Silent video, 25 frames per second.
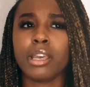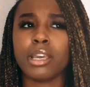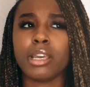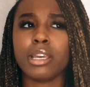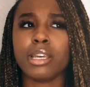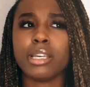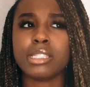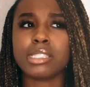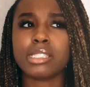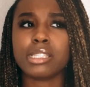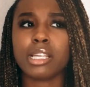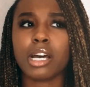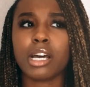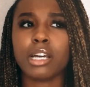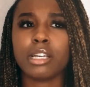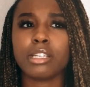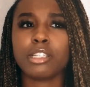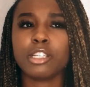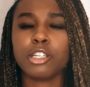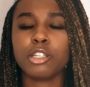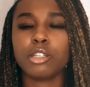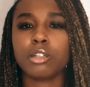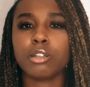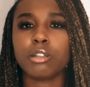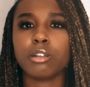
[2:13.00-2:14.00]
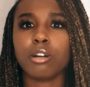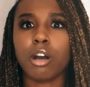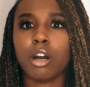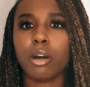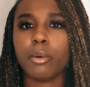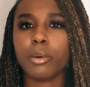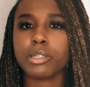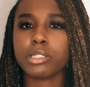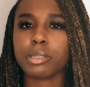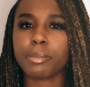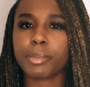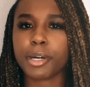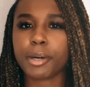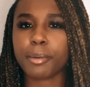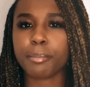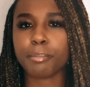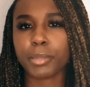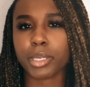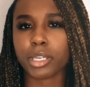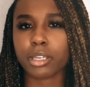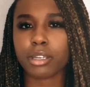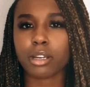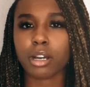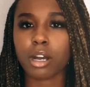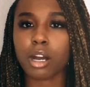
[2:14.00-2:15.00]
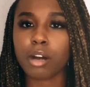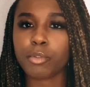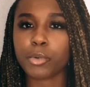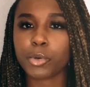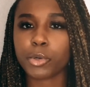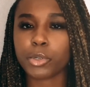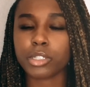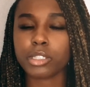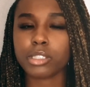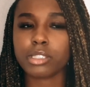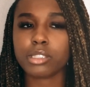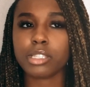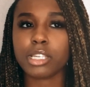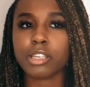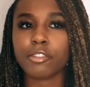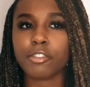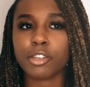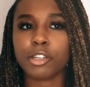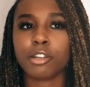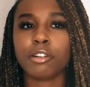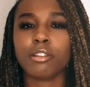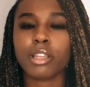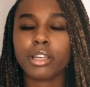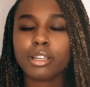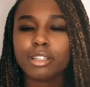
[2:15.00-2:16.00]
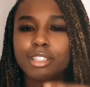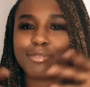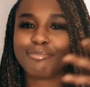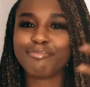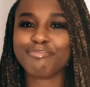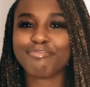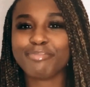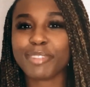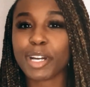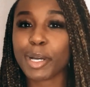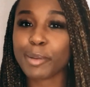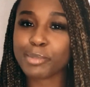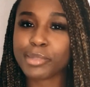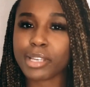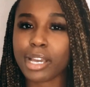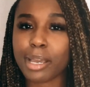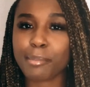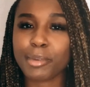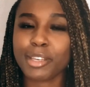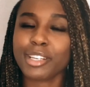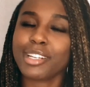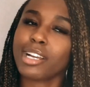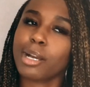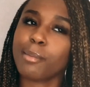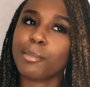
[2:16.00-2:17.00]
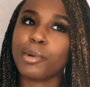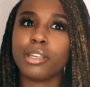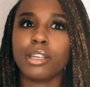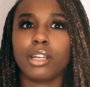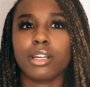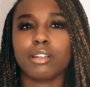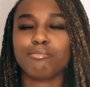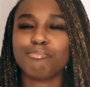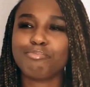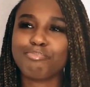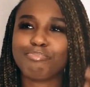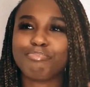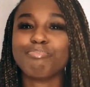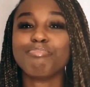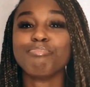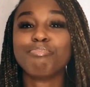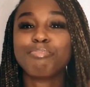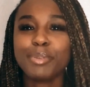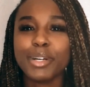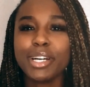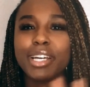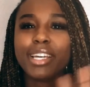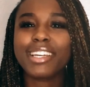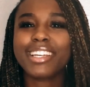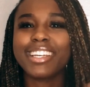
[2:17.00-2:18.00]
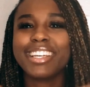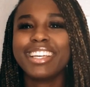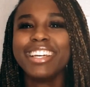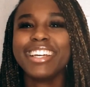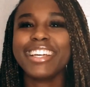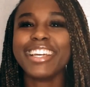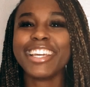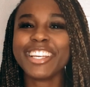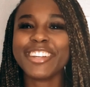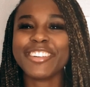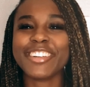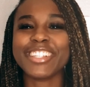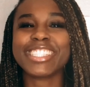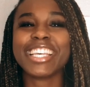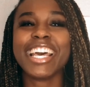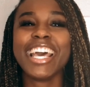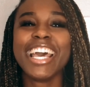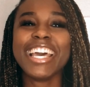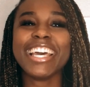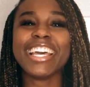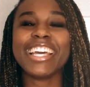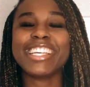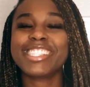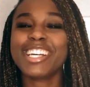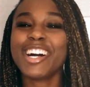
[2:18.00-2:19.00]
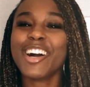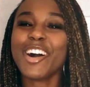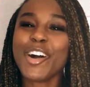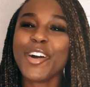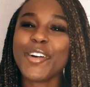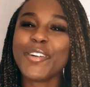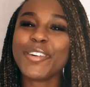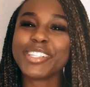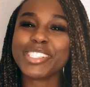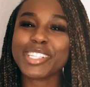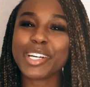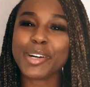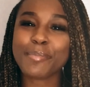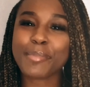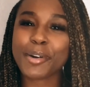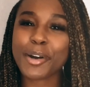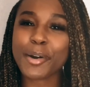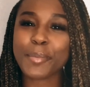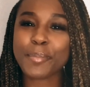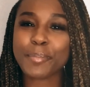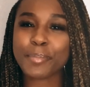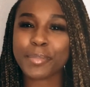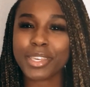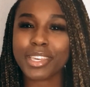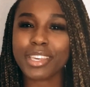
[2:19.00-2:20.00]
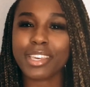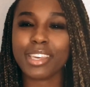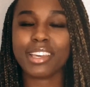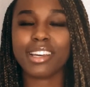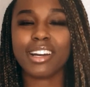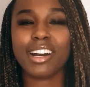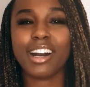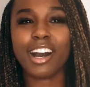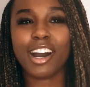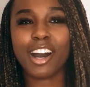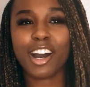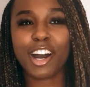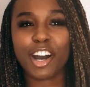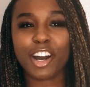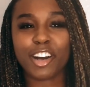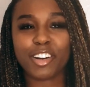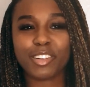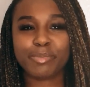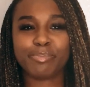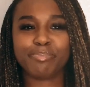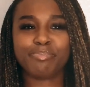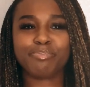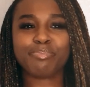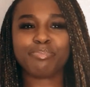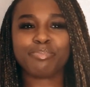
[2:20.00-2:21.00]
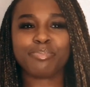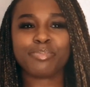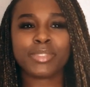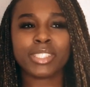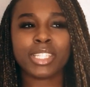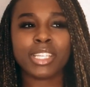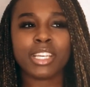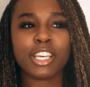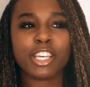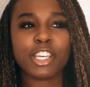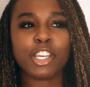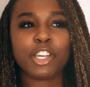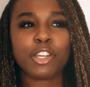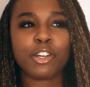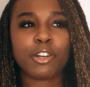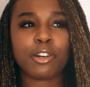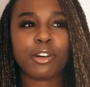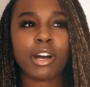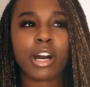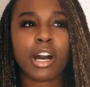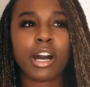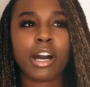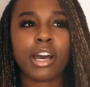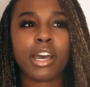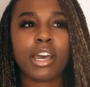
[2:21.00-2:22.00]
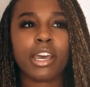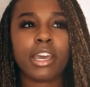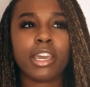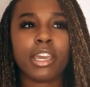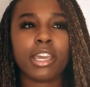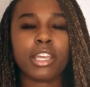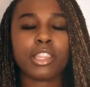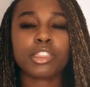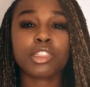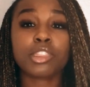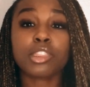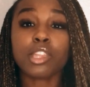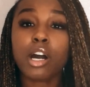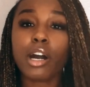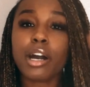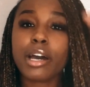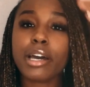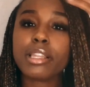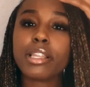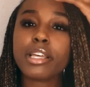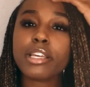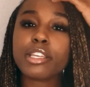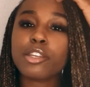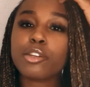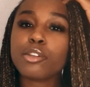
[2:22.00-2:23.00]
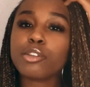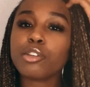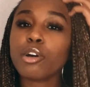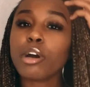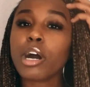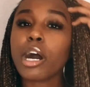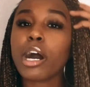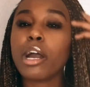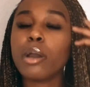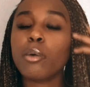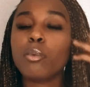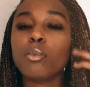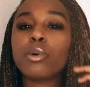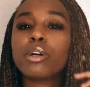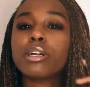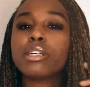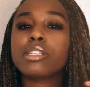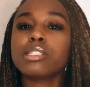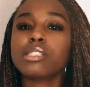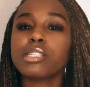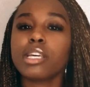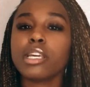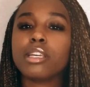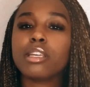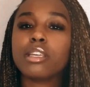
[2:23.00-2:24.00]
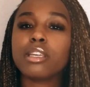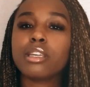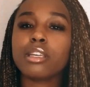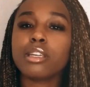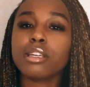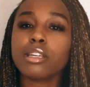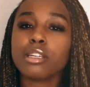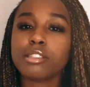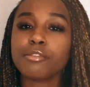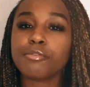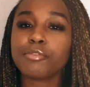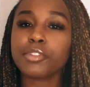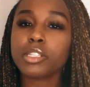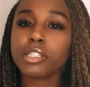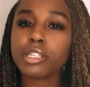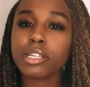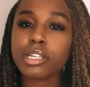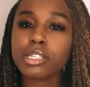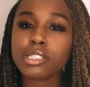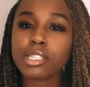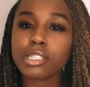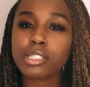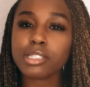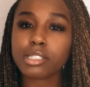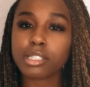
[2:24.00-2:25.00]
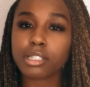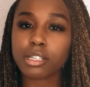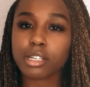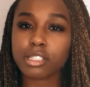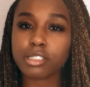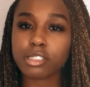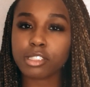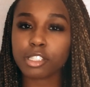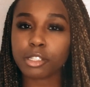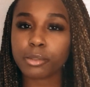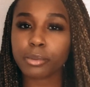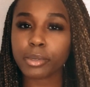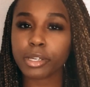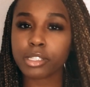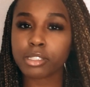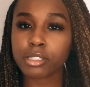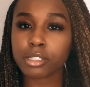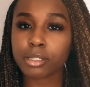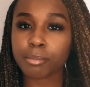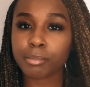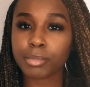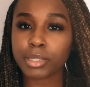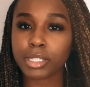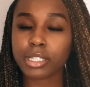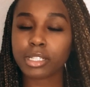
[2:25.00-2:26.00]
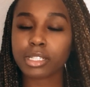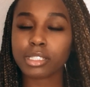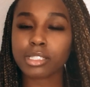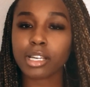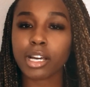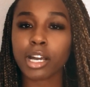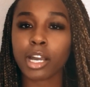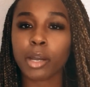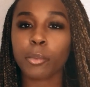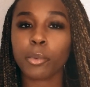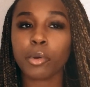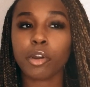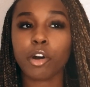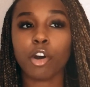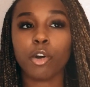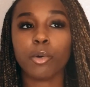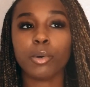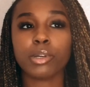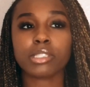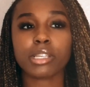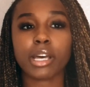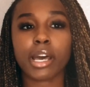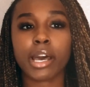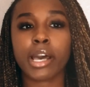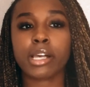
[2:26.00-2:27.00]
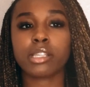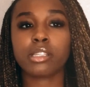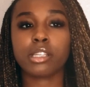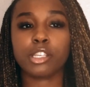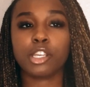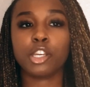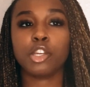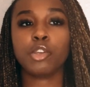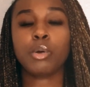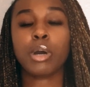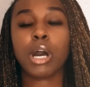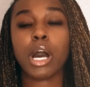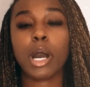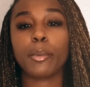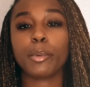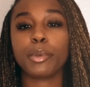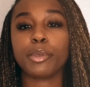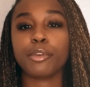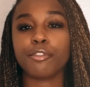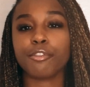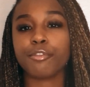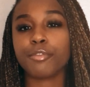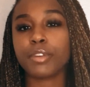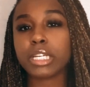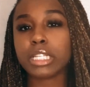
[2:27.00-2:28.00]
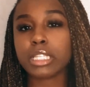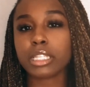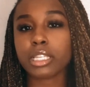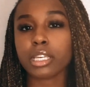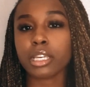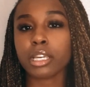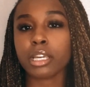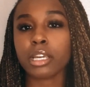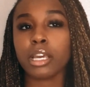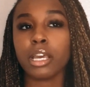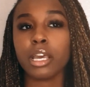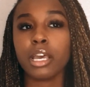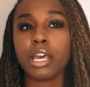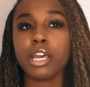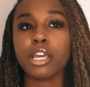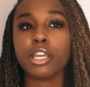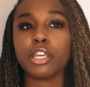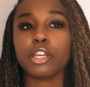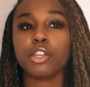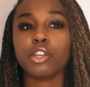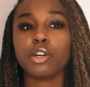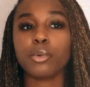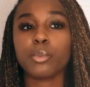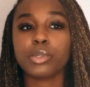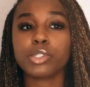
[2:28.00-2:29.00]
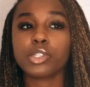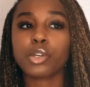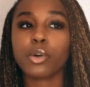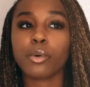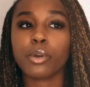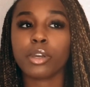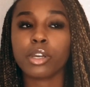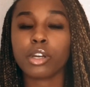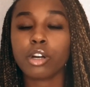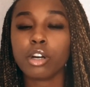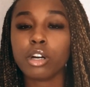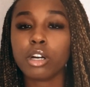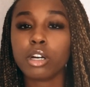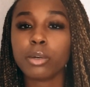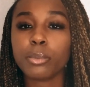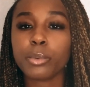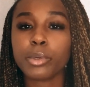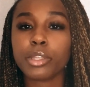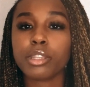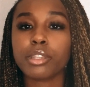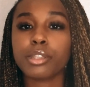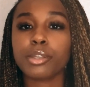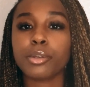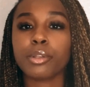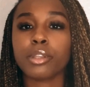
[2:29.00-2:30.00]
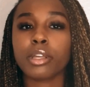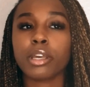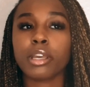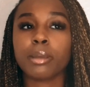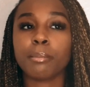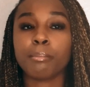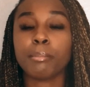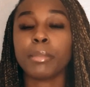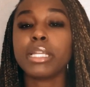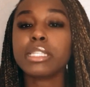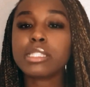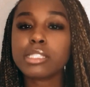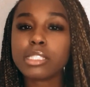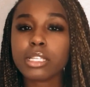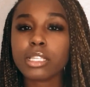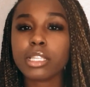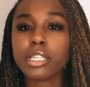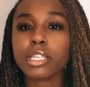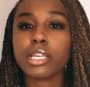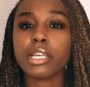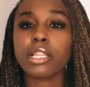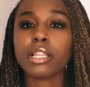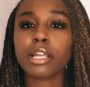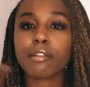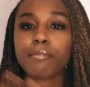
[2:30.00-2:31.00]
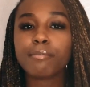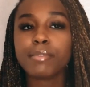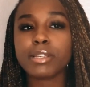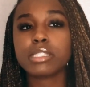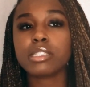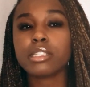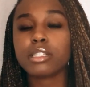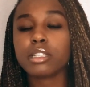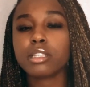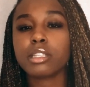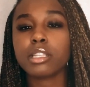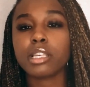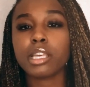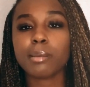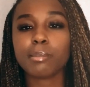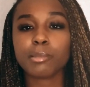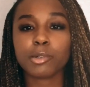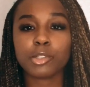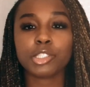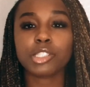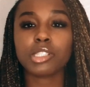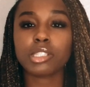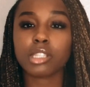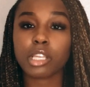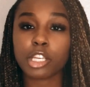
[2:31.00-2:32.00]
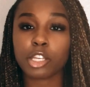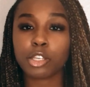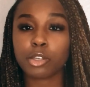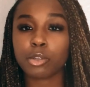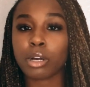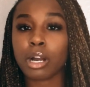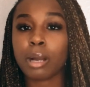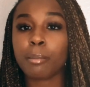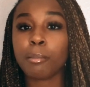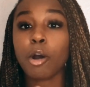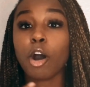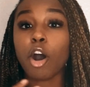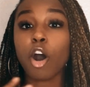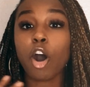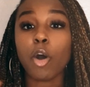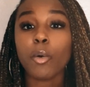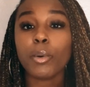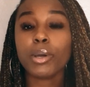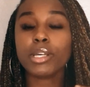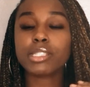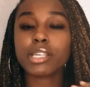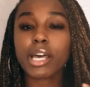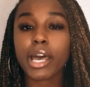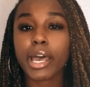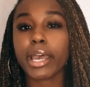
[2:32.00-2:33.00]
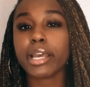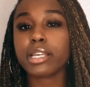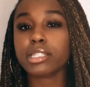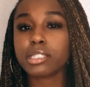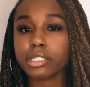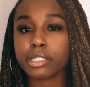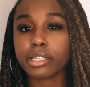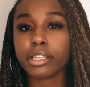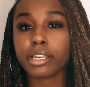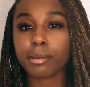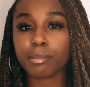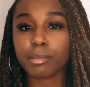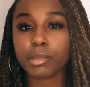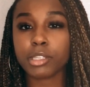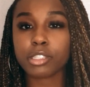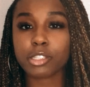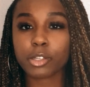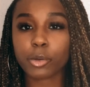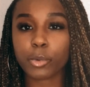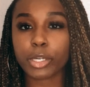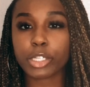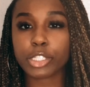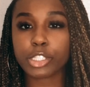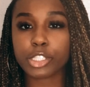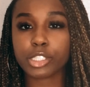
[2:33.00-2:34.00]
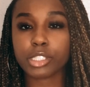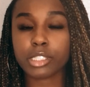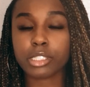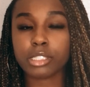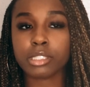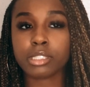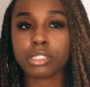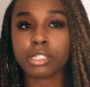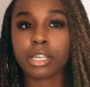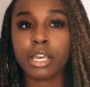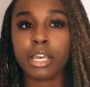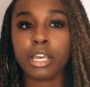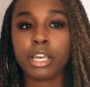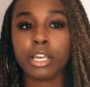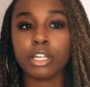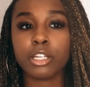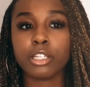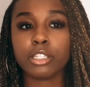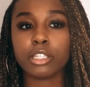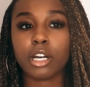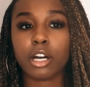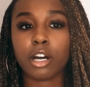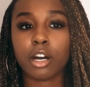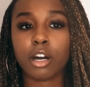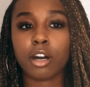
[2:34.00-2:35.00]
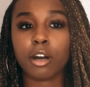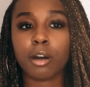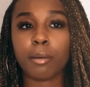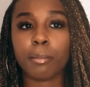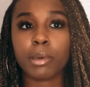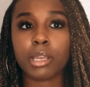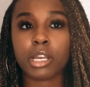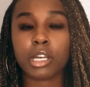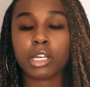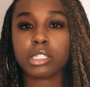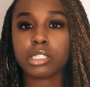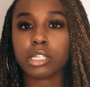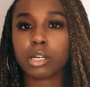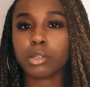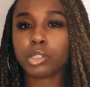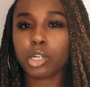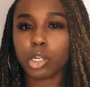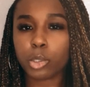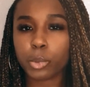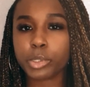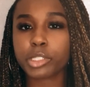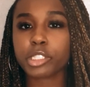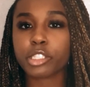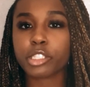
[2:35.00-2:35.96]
it's not, you know, always about me, of course, even though like I'm Diamond, come on now. But anyways, it's not always about me. You know, I thought like, you know, I was taking his feelings into consideration, because I would always ask like, you know, how are you feeling? You know, what's going on with you? Like mentally, like physically, emotionally, you know, I'm always asking him these questions. And because I was always